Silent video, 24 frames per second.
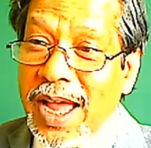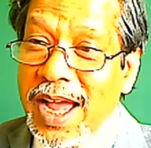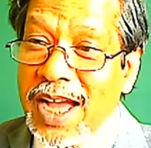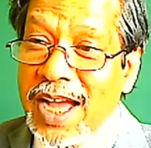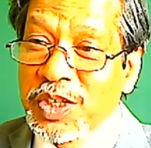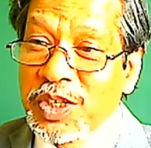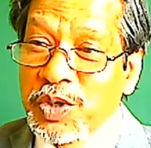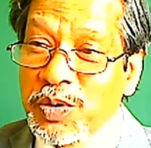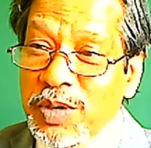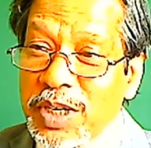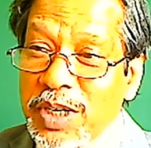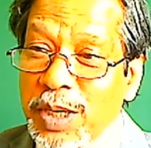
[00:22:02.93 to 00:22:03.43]

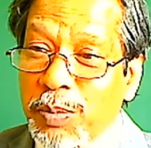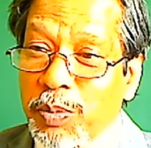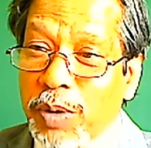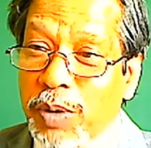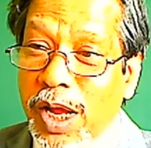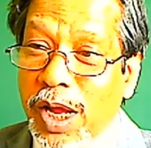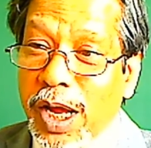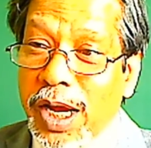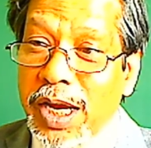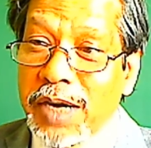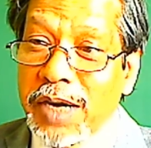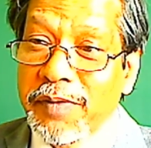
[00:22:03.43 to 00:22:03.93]
actually
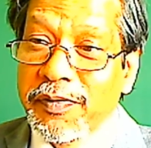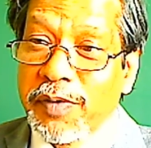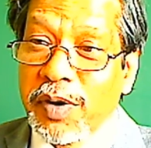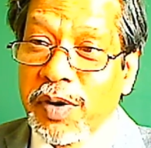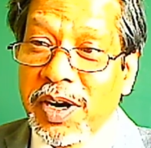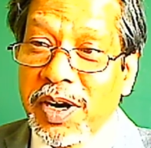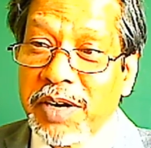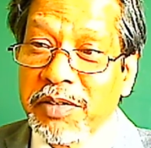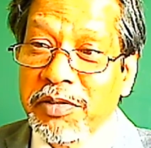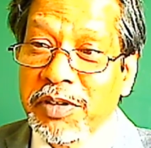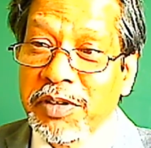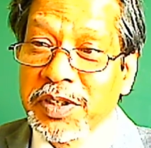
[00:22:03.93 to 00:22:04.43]
applied for
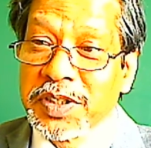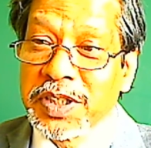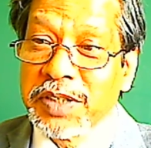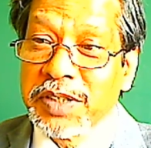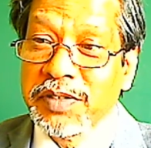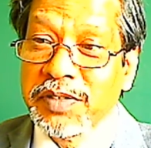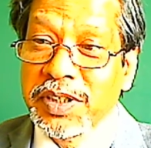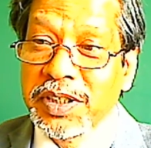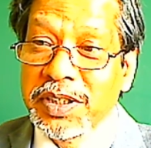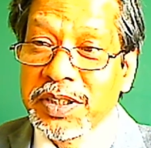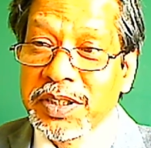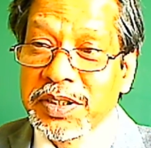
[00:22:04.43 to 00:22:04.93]
hundreds of
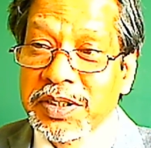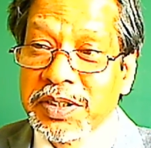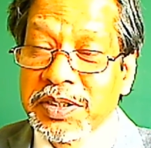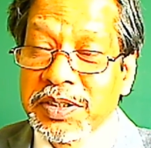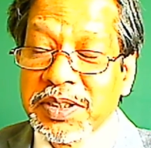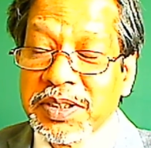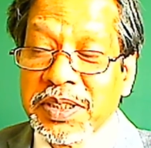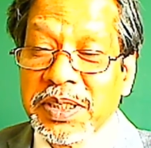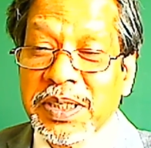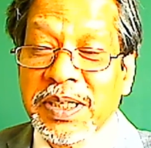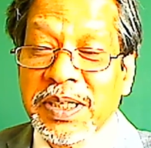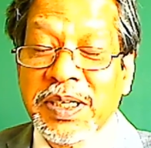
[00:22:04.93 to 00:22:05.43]
years
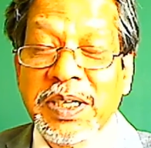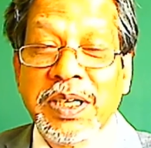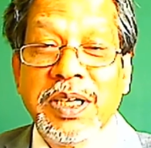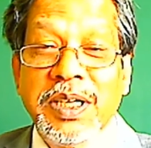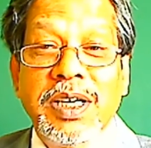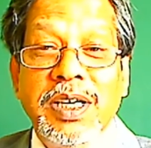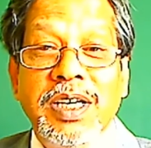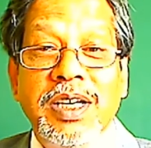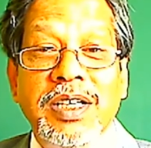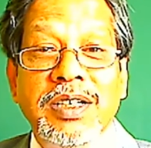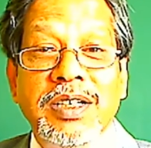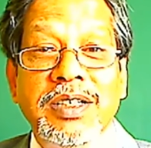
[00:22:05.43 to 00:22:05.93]

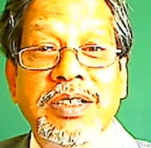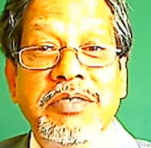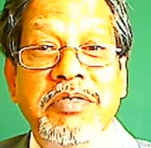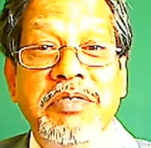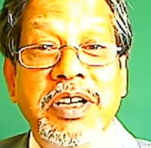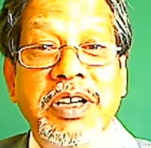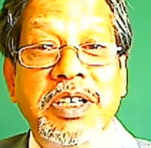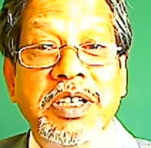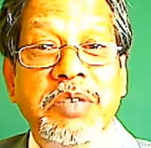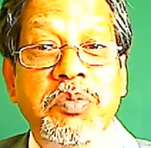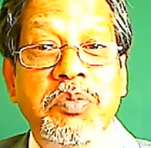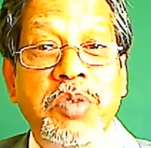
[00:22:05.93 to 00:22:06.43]
in
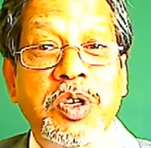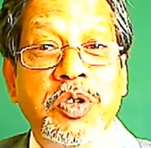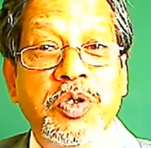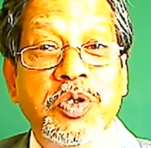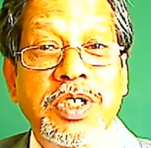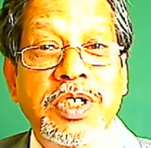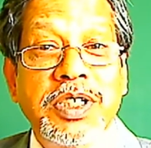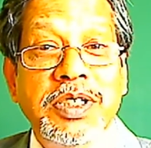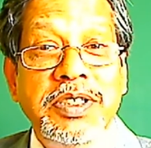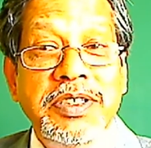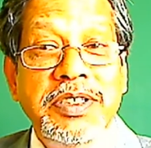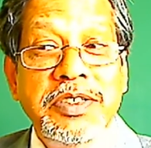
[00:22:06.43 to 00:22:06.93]
creating
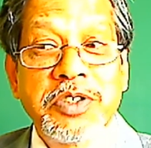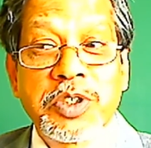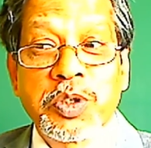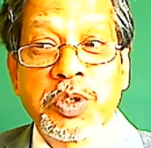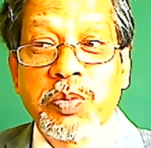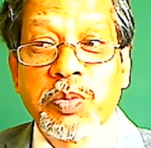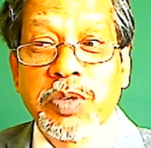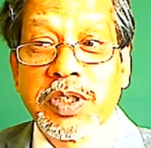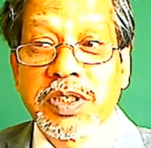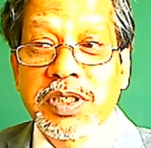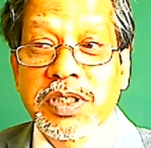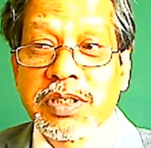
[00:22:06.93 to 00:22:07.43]
musical
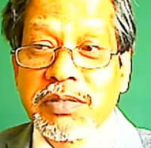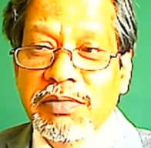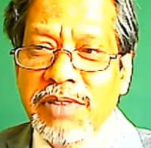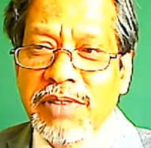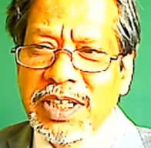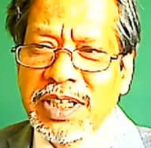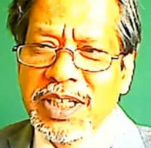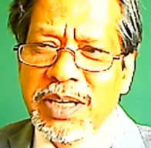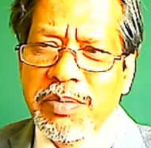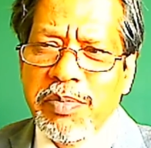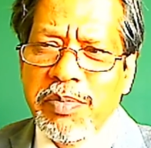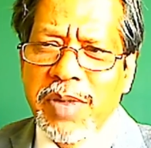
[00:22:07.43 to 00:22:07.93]
instruments.
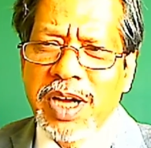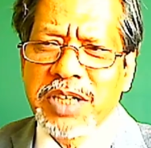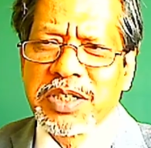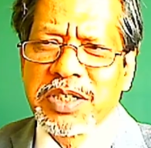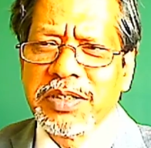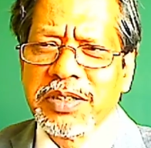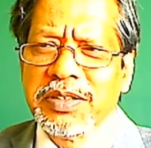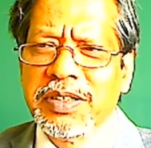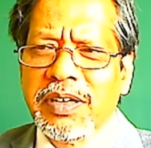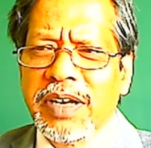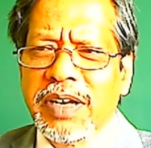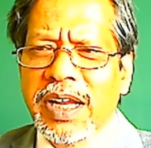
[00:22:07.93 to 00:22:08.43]
Let them
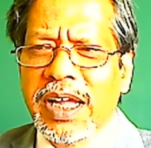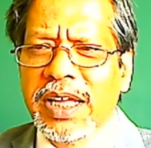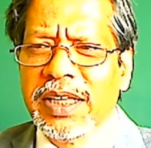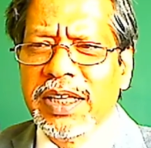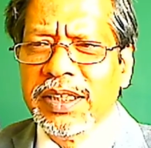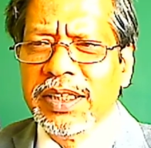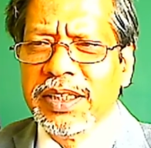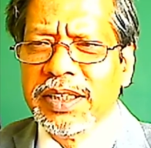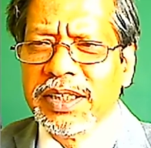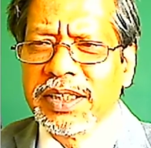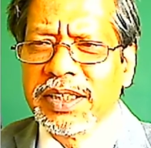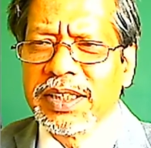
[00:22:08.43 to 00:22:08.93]
measure the
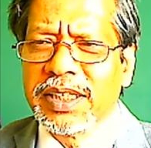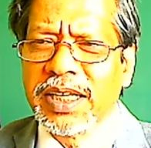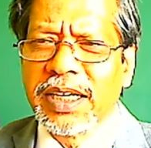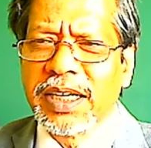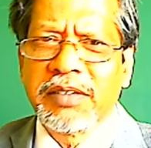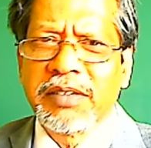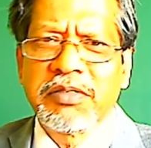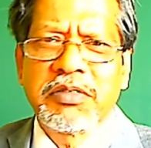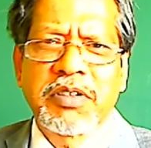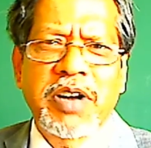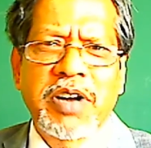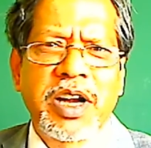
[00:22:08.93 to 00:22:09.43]
length
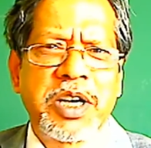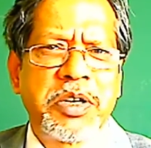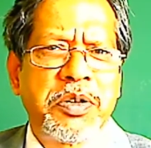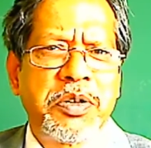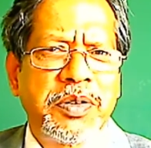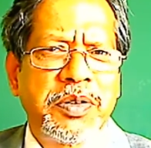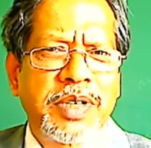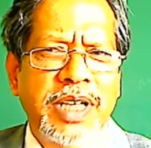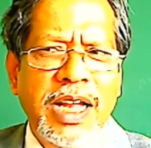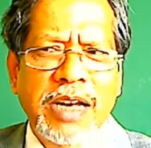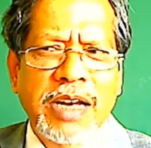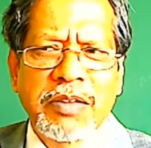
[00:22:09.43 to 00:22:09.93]
and try to
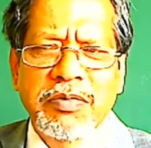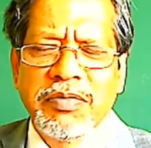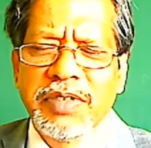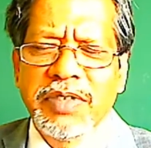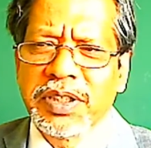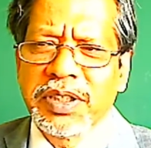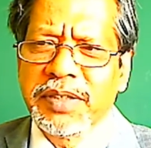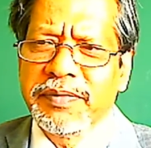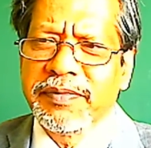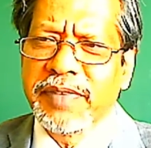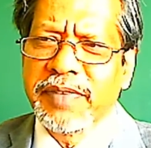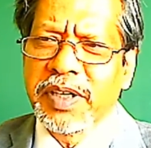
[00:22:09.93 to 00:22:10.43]

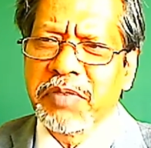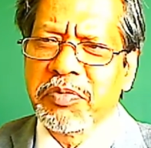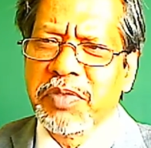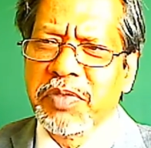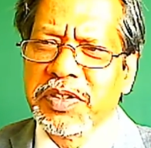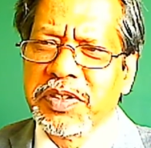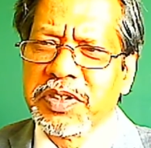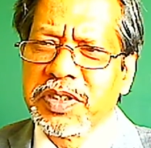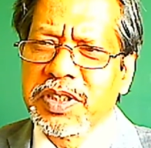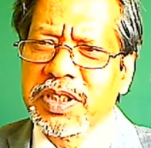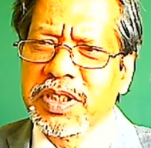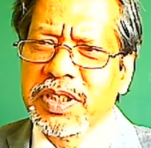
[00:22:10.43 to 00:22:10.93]
calculate the
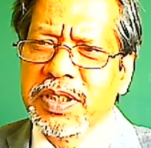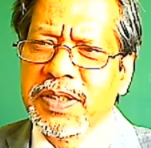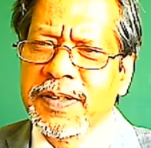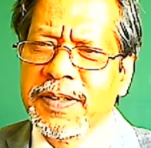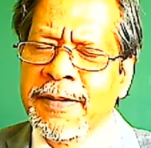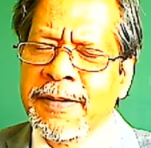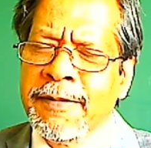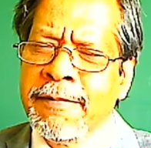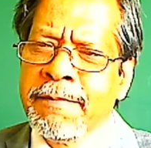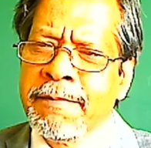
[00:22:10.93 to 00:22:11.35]
frequency.